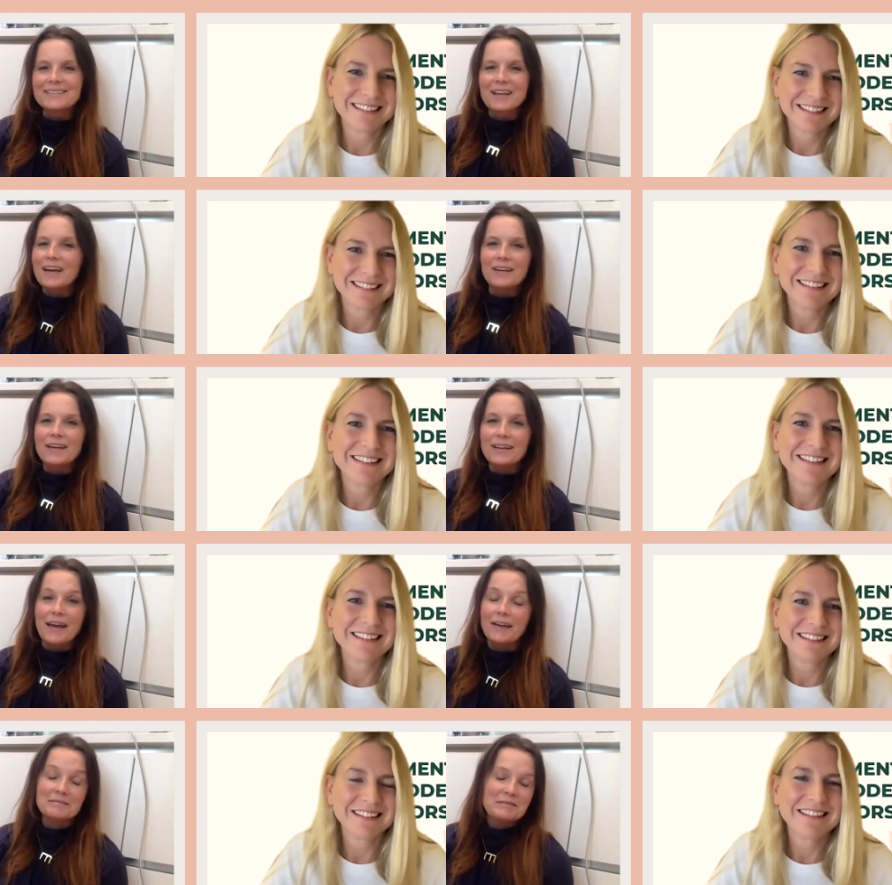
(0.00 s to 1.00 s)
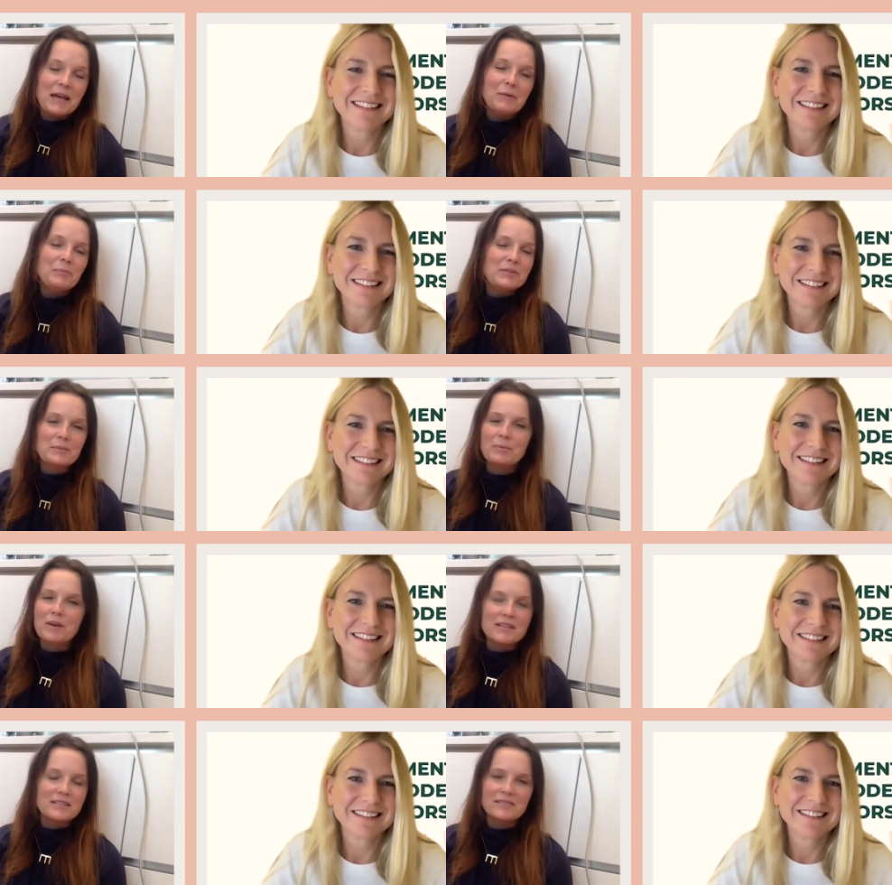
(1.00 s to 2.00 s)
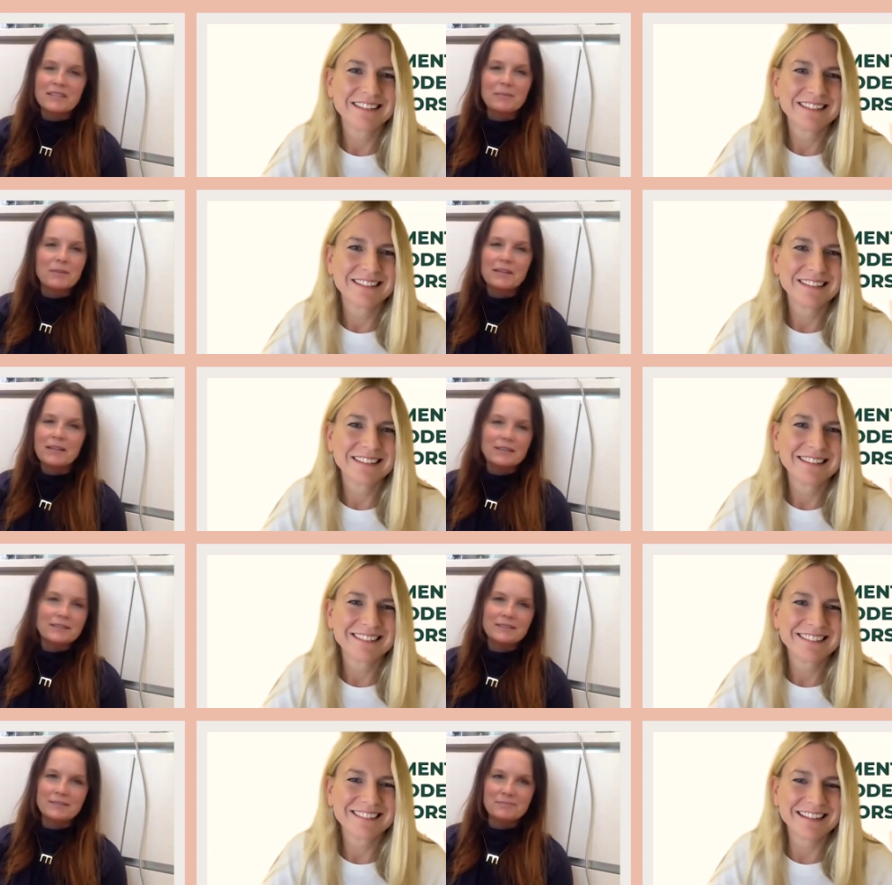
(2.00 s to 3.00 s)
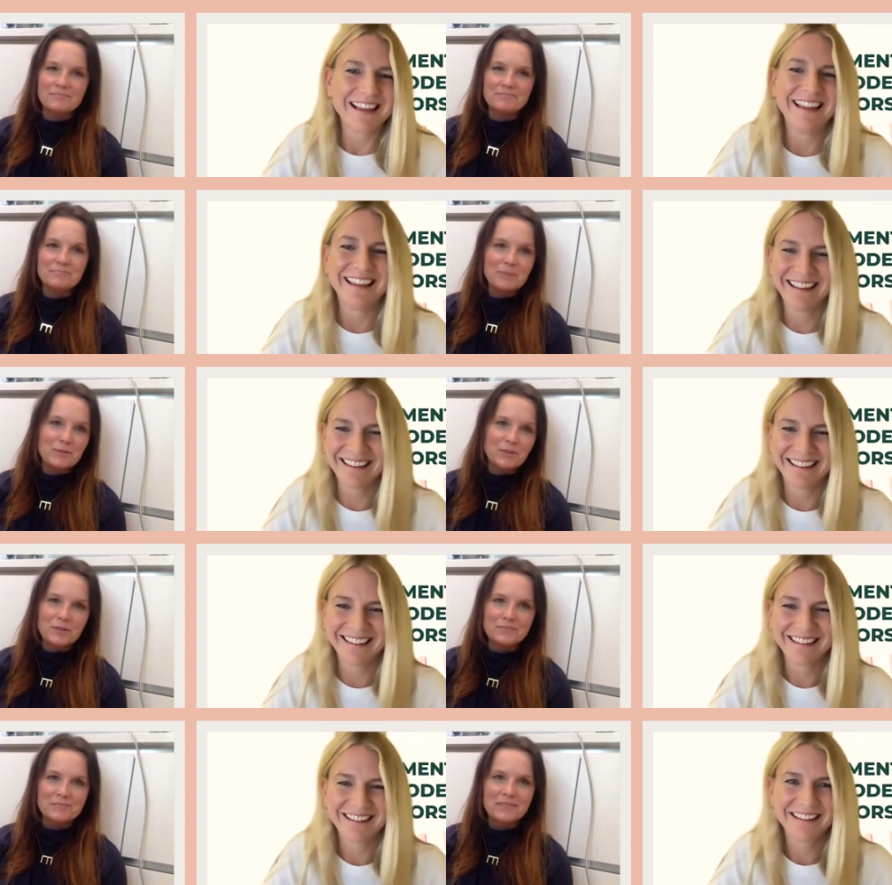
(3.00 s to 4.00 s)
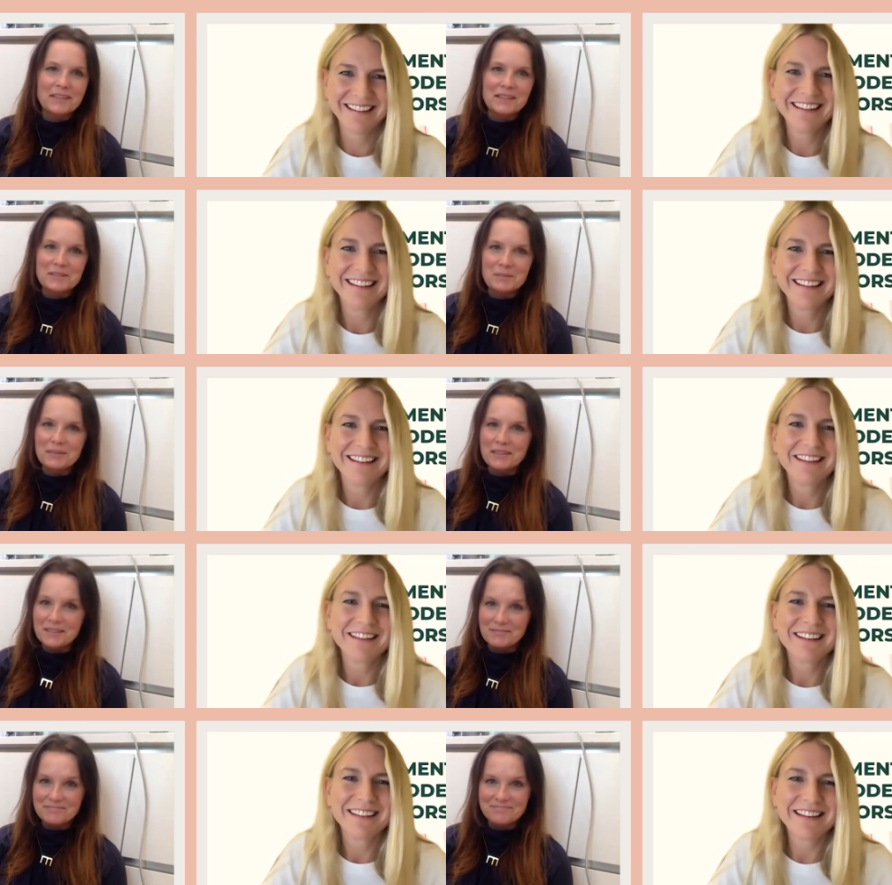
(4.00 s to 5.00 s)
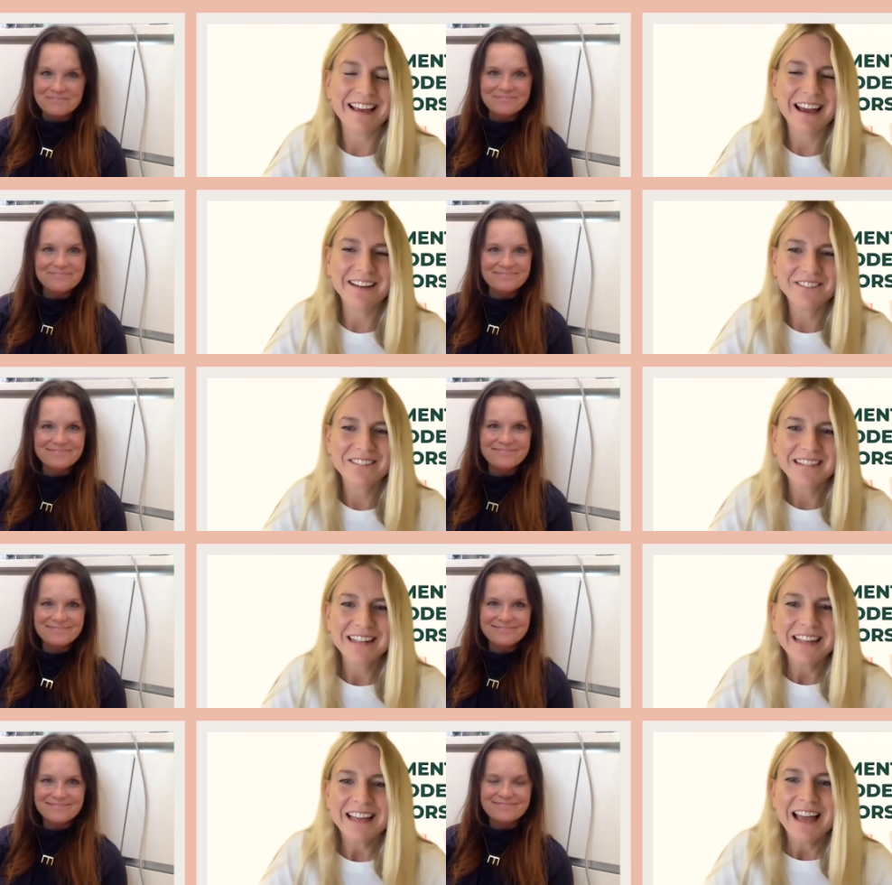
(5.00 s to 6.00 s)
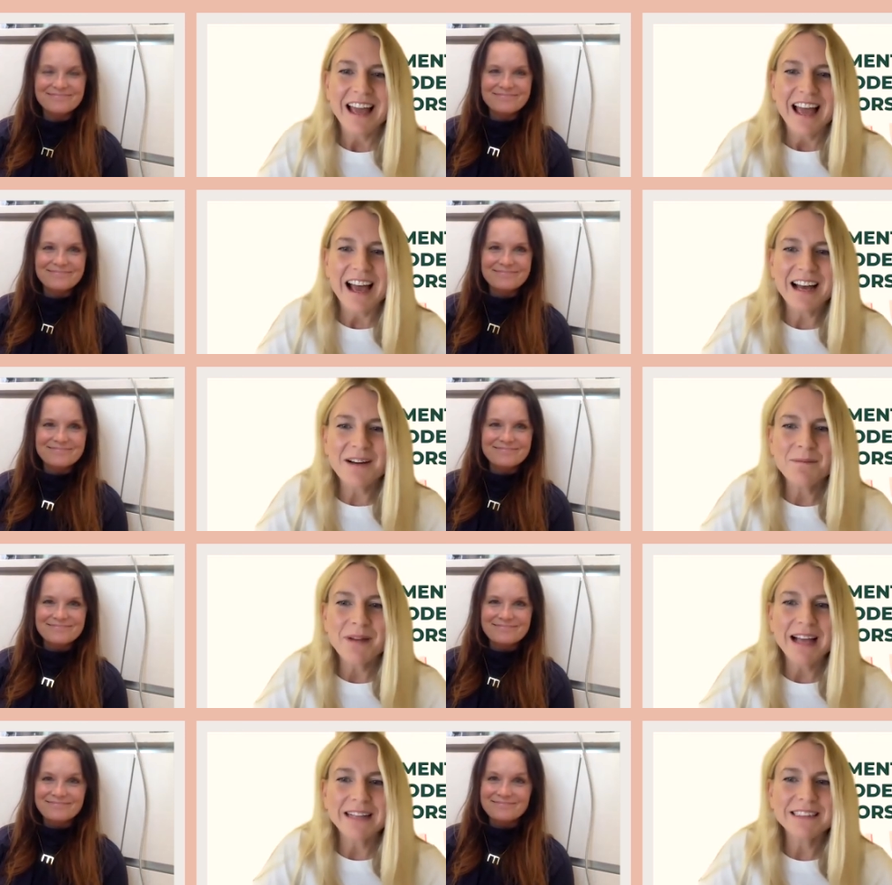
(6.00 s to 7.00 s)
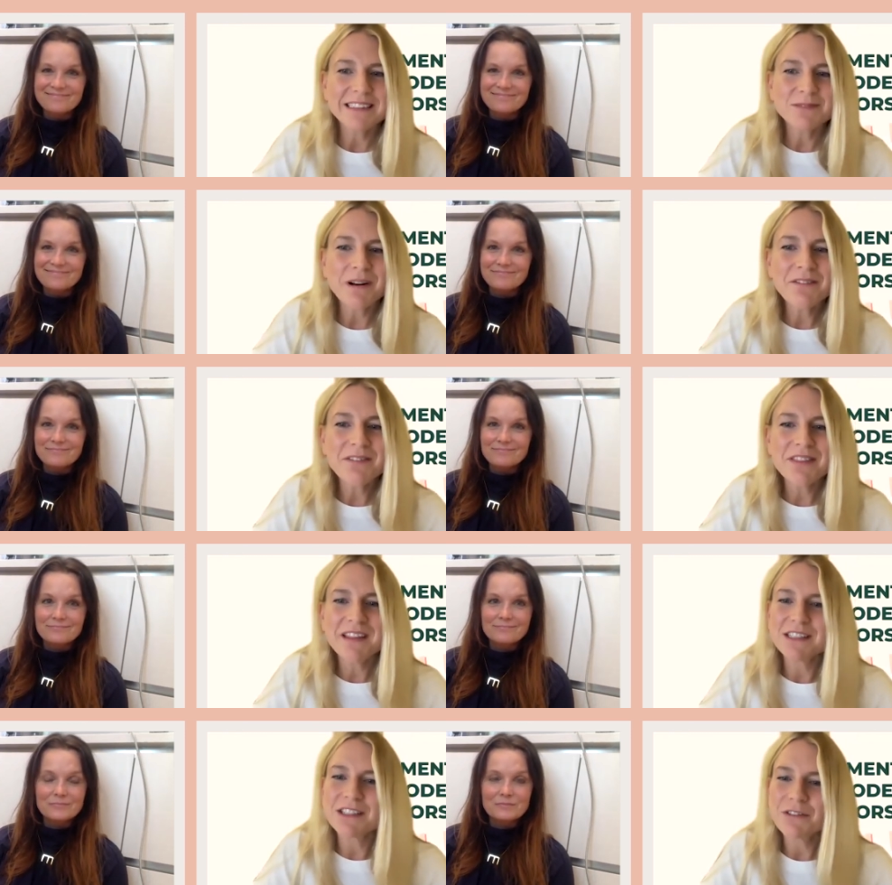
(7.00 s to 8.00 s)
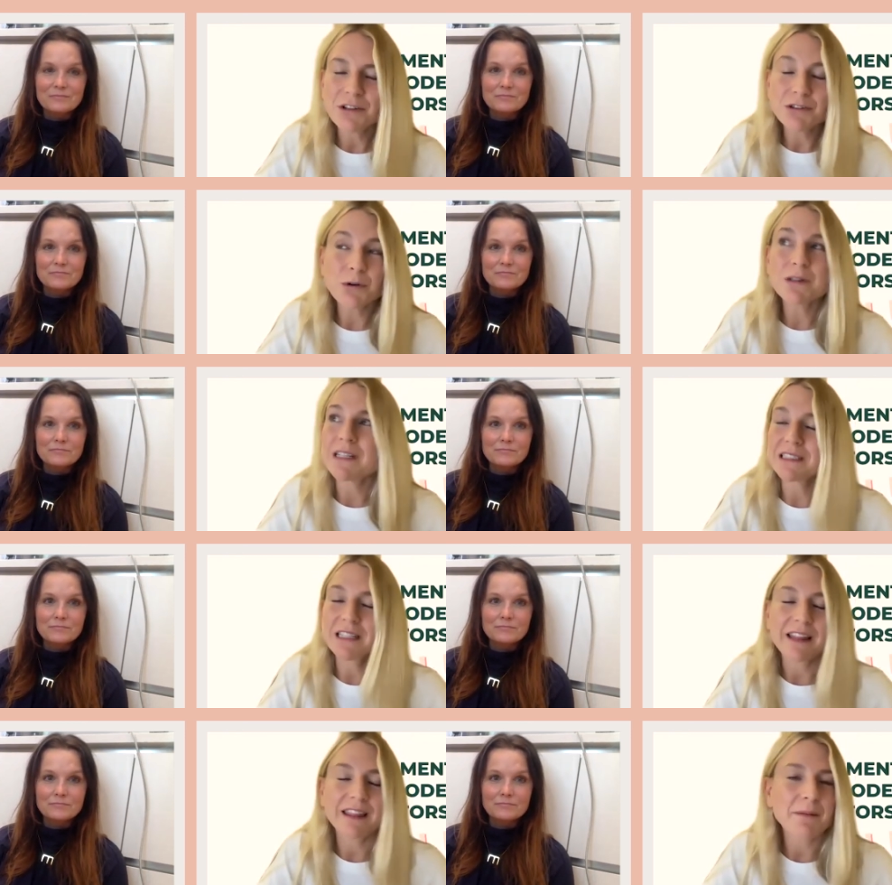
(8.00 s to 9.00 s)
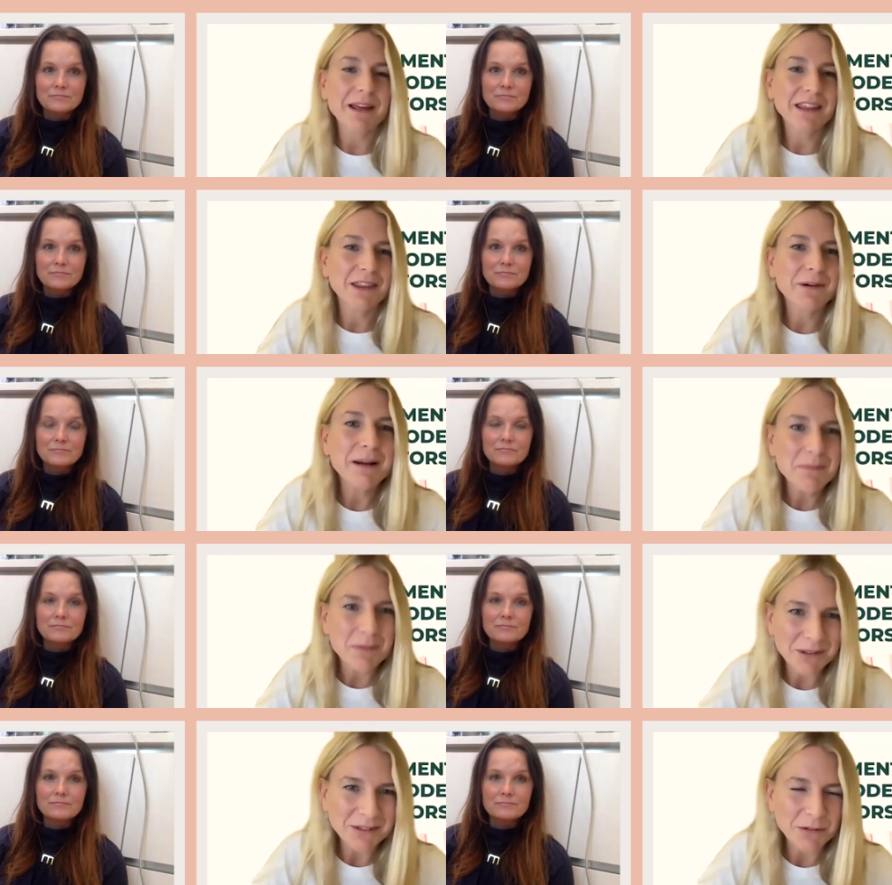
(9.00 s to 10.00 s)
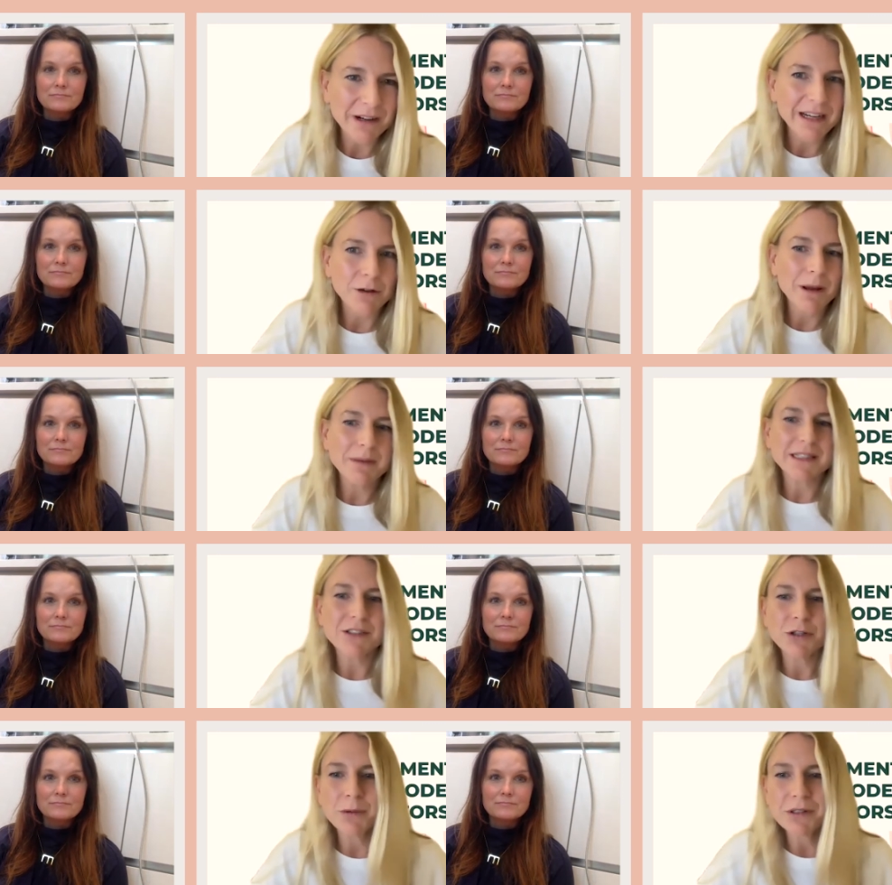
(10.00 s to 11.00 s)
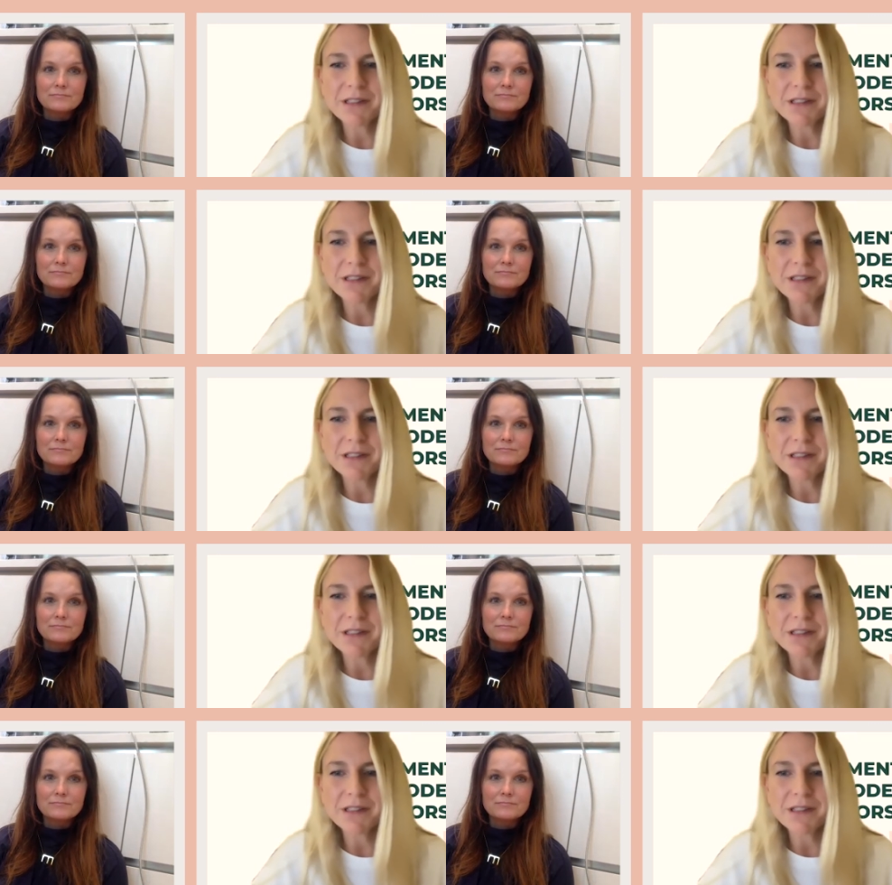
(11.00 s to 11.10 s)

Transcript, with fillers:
Speaker 1: it's, I, I, I would be surprised if anybody likes it. But, you know, it has to be done.
Speaker 2: Yeah. Um, and one of the things, and you've talked actually, I think, about three books already, or maybe it's two